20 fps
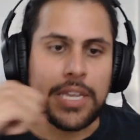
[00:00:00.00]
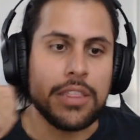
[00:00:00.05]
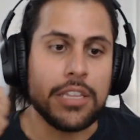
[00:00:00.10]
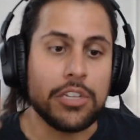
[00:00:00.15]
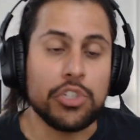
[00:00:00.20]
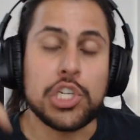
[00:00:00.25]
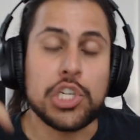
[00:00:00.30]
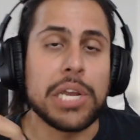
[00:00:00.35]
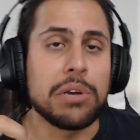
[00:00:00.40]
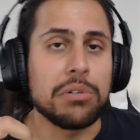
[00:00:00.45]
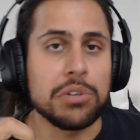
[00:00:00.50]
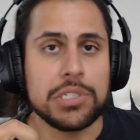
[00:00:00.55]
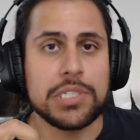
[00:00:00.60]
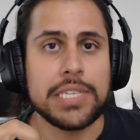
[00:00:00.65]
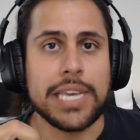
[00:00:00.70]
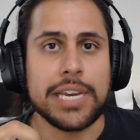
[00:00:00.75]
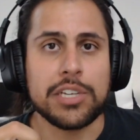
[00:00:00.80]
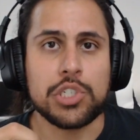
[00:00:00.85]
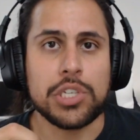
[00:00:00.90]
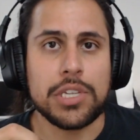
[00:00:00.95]
in the general
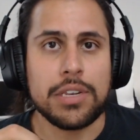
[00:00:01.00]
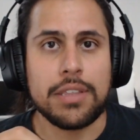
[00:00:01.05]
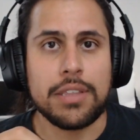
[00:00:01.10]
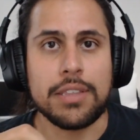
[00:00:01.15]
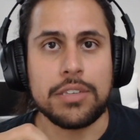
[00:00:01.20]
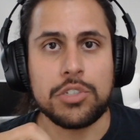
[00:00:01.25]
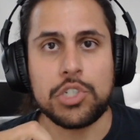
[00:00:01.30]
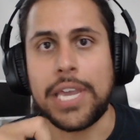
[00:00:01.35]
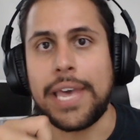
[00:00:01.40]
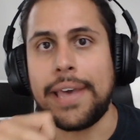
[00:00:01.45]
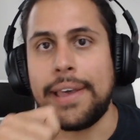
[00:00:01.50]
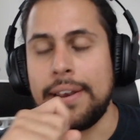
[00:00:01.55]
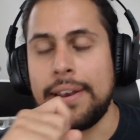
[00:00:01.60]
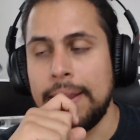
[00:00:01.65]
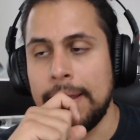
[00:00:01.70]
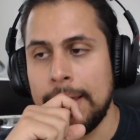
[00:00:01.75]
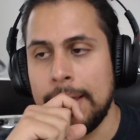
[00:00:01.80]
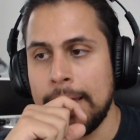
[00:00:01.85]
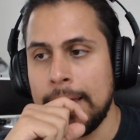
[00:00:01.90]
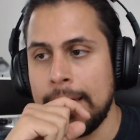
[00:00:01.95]
section in the chat
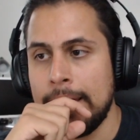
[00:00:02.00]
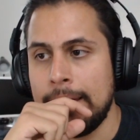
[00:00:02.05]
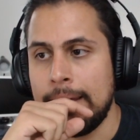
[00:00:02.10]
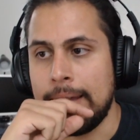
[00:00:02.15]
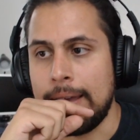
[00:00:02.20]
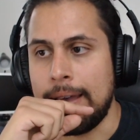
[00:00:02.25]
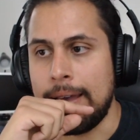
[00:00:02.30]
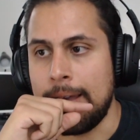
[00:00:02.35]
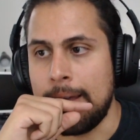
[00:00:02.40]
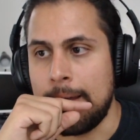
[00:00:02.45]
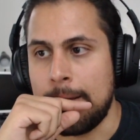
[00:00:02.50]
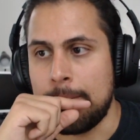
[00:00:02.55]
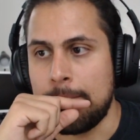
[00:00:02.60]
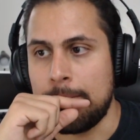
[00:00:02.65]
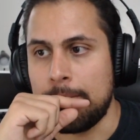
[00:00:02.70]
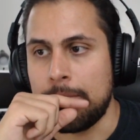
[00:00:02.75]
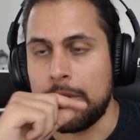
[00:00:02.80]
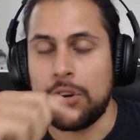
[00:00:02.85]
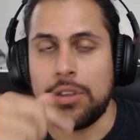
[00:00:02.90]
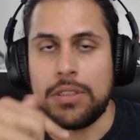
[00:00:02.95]

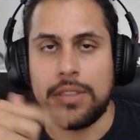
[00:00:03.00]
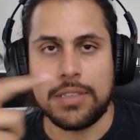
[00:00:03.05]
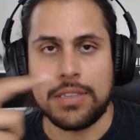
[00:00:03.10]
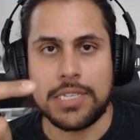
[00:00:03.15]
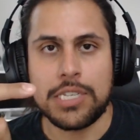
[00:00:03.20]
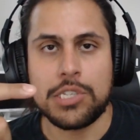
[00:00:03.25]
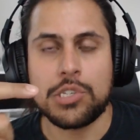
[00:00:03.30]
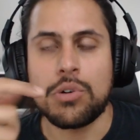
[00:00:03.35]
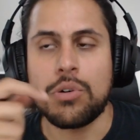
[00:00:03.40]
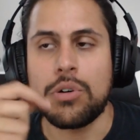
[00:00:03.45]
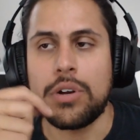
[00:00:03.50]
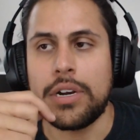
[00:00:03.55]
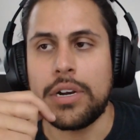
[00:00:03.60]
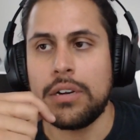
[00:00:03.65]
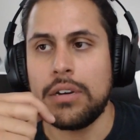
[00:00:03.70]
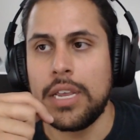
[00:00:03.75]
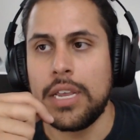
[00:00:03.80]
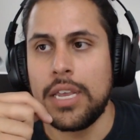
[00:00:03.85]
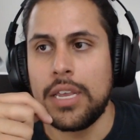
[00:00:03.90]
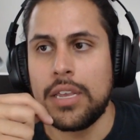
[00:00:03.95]
um, or in the
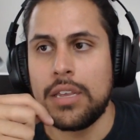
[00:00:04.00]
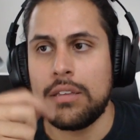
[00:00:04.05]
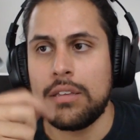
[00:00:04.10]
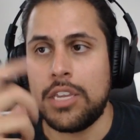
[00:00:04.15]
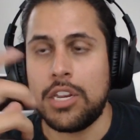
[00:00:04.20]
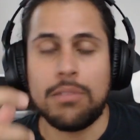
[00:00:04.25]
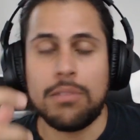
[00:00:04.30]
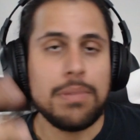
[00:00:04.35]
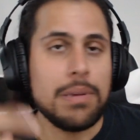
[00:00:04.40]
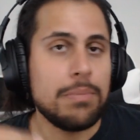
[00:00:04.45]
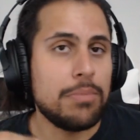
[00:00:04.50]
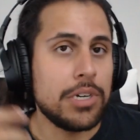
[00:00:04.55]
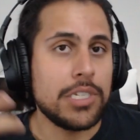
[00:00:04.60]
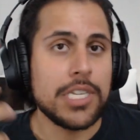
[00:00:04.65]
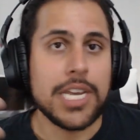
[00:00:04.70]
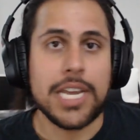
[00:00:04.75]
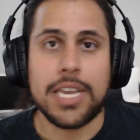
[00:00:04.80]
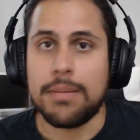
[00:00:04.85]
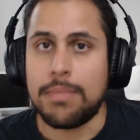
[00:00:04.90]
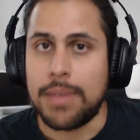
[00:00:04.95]
Discord, you know, people are
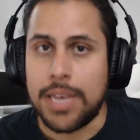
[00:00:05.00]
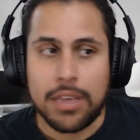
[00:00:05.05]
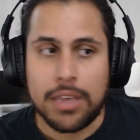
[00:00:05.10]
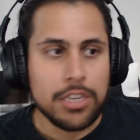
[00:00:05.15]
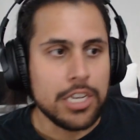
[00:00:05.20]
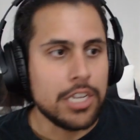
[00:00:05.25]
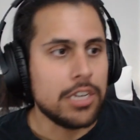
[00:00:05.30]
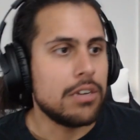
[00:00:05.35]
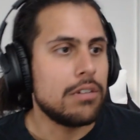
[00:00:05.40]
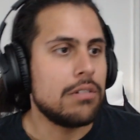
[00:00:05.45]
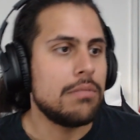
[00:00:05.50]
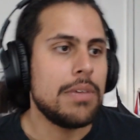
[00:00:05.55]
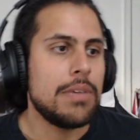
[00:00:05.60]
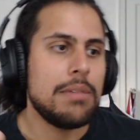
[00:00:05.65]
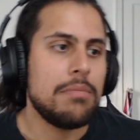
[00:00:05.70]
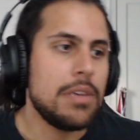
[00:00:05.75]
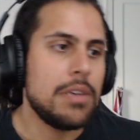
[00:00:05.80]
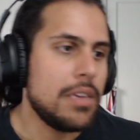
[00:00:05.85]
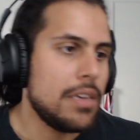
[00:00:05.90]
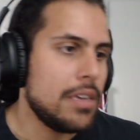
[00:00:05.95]
talking about you know
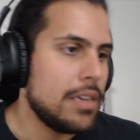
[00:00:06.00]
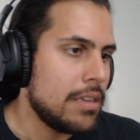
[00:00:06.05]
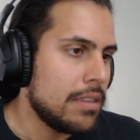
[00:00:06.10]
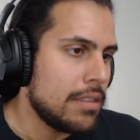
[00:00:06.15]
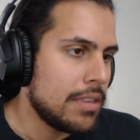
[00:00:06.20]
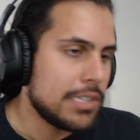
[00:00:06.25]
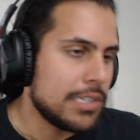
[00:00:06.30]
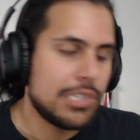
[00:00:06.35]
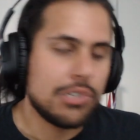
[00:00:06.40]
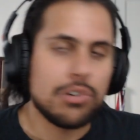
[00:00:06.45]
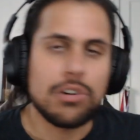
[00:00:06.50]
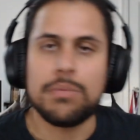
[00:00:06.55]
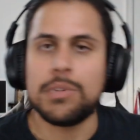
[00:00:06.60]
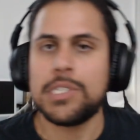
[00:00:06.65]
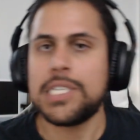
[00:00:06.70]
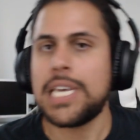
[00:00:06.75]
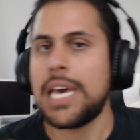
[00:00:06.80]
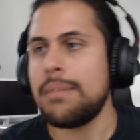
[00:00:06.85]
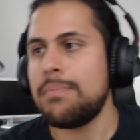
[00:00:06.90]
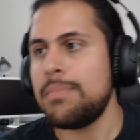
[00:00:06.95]
maybe this
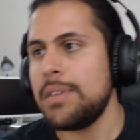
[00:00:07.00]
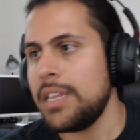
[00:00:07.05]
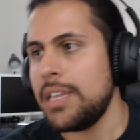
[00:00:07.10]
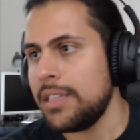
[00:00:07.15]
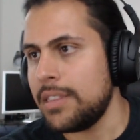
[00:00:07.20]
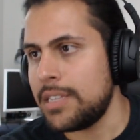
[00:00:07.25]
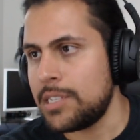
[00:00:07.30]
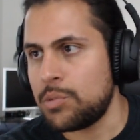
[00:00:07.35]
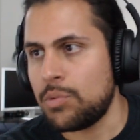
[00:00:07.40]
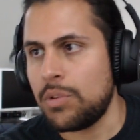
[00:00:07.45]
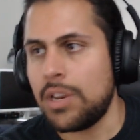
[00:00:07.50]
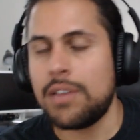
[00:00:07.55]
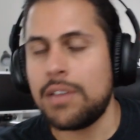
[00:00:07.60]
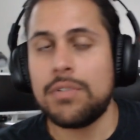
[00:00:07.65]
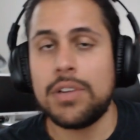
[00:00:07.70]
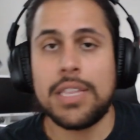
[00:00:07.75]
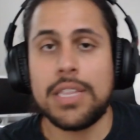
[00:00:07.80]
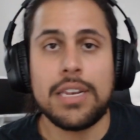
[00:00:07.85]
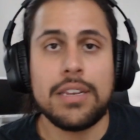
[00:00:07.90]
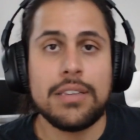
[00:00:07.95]
tournament's happening, this
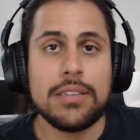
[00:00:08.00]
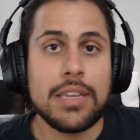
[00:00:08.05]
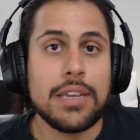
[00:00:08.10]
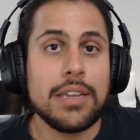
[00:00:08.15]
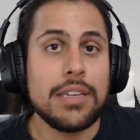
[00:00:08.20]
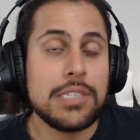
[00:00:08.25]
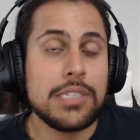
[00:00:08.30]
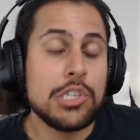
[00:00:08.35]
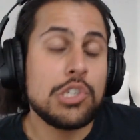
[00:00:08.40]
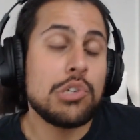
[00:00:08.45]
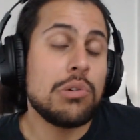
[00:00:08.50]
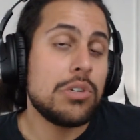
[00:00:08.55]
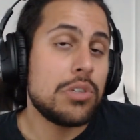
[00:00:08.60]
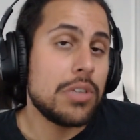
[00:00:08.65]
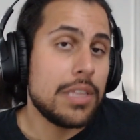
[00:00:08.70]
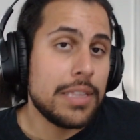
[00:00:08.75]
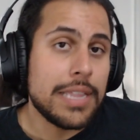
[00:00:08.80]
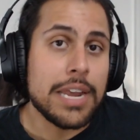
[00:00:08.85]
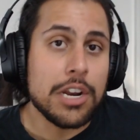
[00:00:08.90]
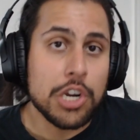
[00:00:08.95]
whatever, and then a
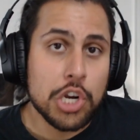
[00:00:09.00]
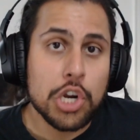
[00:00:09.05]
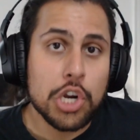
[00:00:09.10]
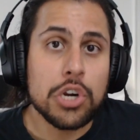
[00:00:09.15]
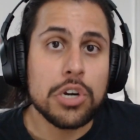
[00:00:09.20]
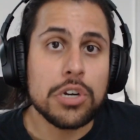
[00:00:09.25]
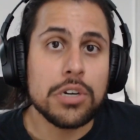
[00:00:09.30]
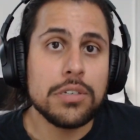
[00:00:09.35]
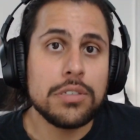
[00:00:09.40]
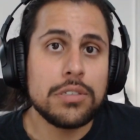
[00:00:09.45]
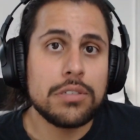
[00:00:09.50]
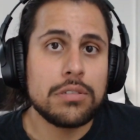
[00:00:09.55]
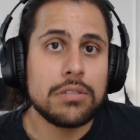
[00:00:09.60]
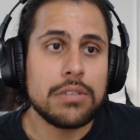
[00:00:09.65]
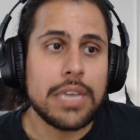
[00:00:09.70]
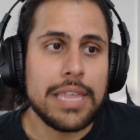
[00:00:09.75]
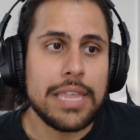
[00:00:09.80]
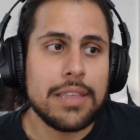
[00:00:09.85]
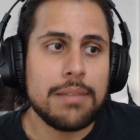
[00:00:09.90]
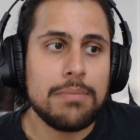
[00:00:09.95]
situation like that
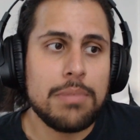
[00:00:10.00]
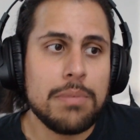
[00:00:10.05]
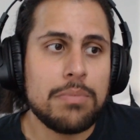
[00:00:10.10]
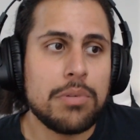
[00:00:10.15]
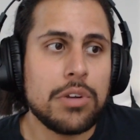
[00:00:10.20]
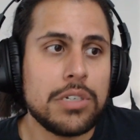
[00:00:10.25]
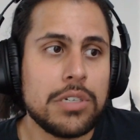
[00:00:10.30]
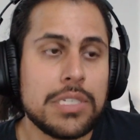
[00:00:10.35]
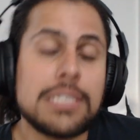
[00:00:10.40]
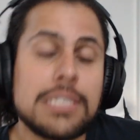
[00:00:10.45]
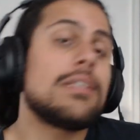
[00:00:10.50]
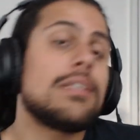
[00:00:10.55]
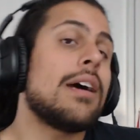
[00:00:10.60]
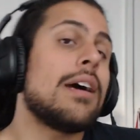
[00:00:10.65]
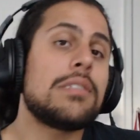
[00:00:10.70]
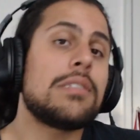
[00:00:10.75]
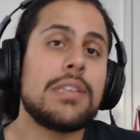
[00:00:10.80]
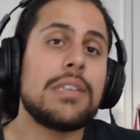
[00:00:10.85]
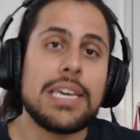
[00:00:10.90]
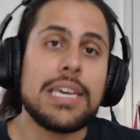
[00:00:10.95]
occurs, and then people are
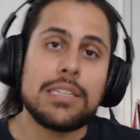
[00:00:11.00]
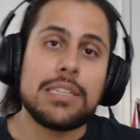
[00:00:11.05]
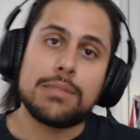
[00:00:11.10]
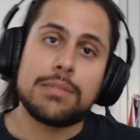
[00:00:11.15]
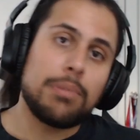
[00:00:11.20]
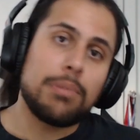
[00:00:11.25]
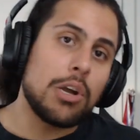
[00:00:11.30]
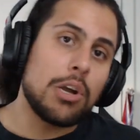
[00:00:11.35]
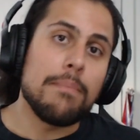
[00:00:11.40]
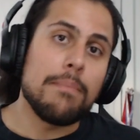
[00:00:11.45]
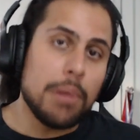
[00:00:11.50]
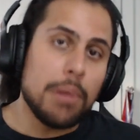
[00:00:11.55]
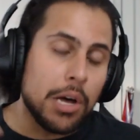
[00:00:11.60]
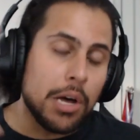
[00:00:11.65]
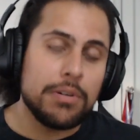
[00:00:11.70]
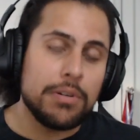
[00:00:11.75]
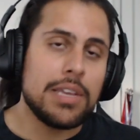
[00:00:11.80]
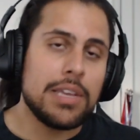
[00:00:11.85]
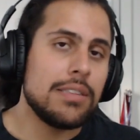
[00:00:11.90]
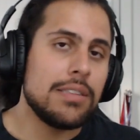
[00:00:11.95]
discussing its
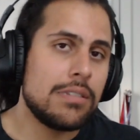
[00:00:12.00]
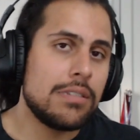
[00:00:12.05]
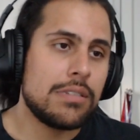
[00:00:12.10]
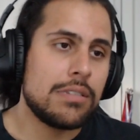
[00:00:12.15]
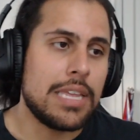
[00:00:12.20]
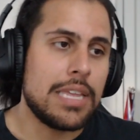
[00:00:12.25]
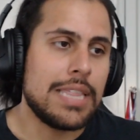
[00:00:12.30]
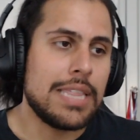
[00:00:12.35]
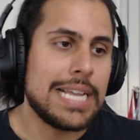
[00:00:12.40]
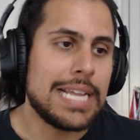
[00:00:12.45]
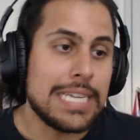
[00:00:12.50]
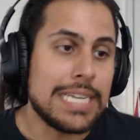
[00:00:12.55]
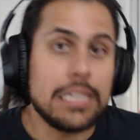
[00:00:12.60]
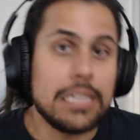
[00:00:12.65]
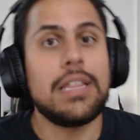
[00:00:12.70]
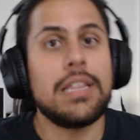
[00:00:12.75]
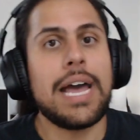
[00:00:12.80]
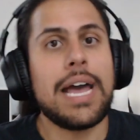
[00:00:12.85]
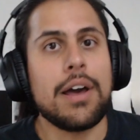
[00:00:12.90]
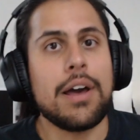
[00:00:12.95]
components, and that's
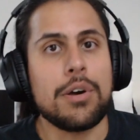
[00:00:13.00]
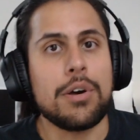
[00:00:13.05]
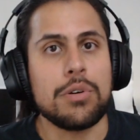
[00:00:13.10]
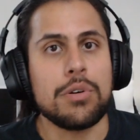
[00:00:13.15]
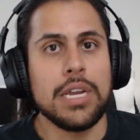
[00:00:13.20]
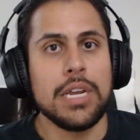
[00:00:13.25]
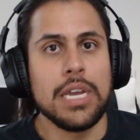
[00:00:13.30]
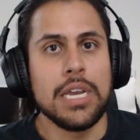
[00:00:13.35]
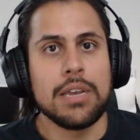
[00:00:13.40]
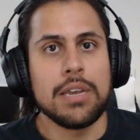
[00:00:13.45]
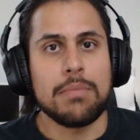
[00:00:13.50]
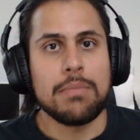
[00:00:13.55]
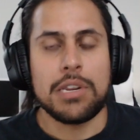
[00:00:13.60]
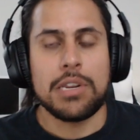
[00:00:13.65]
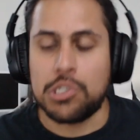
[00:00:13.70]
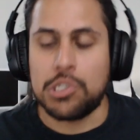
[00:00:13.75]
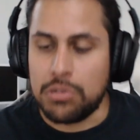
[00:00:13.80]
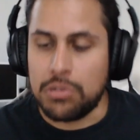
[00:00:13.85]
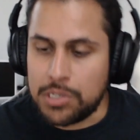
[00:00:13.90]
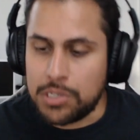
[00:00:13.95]
allowed. But
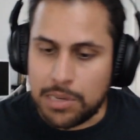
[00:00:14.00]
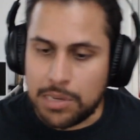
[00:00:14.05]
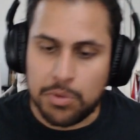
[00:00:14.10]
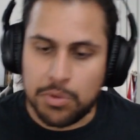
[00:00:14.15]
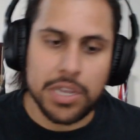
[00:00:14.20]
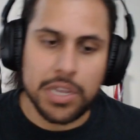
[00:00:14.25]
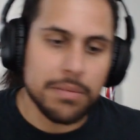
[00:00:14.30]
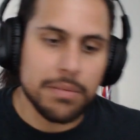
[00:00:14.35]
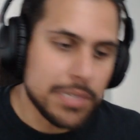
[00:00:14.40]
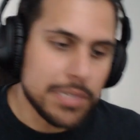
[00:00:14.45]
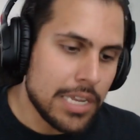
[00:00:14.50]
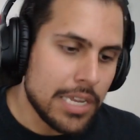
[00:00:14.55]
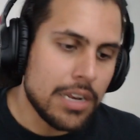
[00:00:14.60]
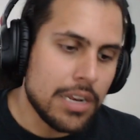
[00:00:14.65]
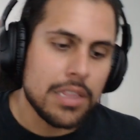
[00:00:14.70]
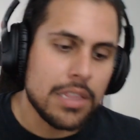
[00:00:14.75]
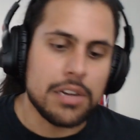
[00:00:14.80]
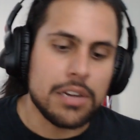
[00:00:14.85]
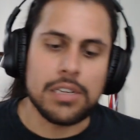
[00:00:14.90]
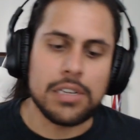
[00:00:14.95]
as soon as someone comes in
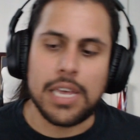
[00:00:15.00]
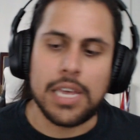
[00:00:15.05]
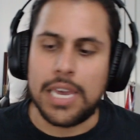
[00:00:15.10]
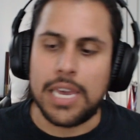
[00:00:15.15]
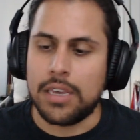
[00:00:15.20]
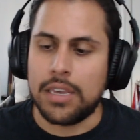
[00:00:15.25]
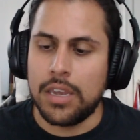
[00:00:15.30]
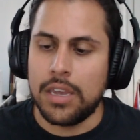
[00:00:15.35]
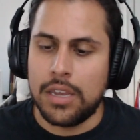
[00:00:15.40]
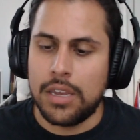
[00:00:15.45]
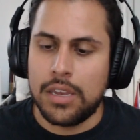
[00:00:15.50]
and they're like